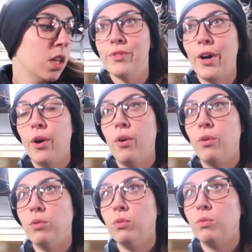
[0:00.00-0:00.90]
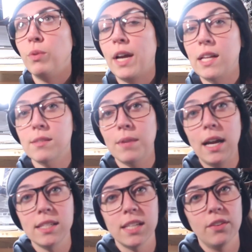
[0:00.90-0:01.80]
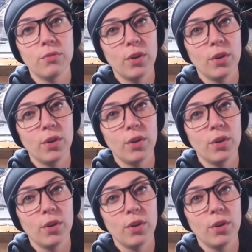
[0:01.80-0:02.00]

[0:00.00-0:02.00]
So we got some content